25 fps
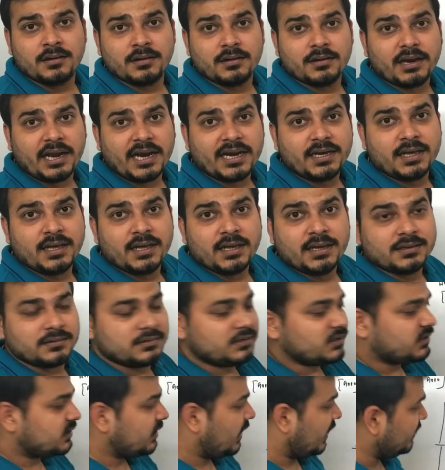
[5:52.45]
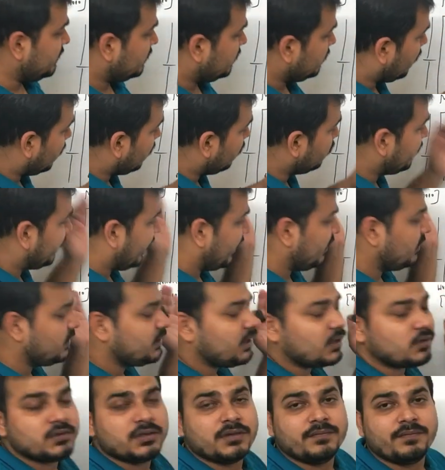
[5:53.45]
right? The size is around ten
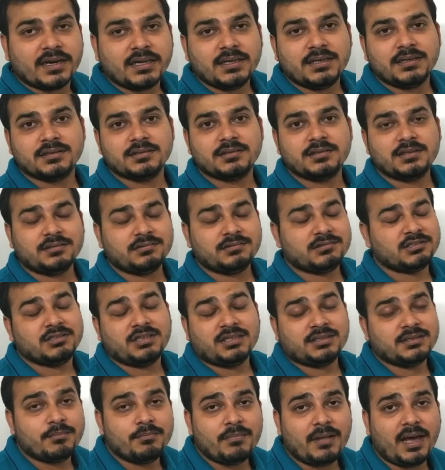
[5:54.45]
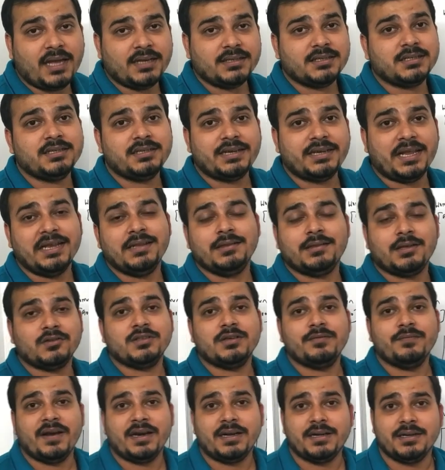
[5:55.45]
thousand vectors. Just, just imagine ten
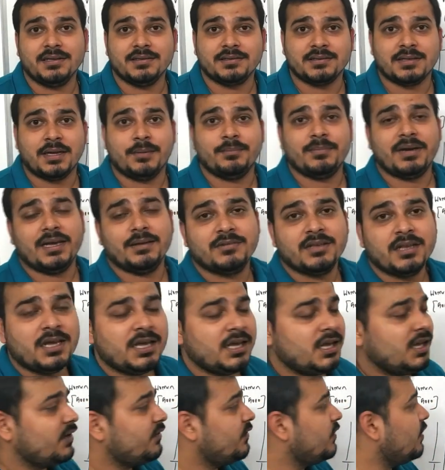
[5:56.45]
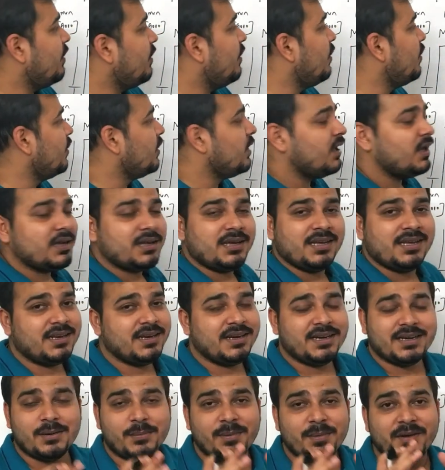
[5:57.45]
thousand vectors. Sometimes if you,
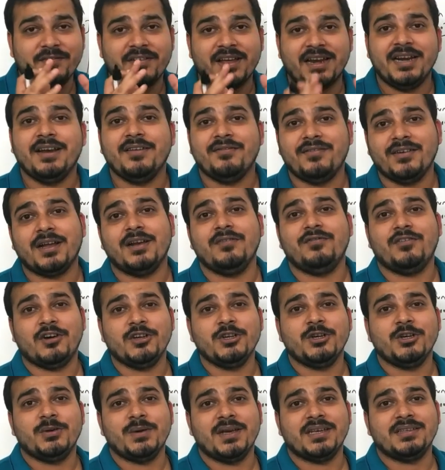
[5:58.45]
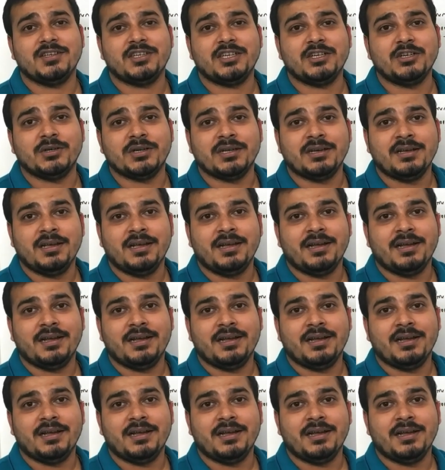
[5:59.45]
it will be very difficult for you to execute,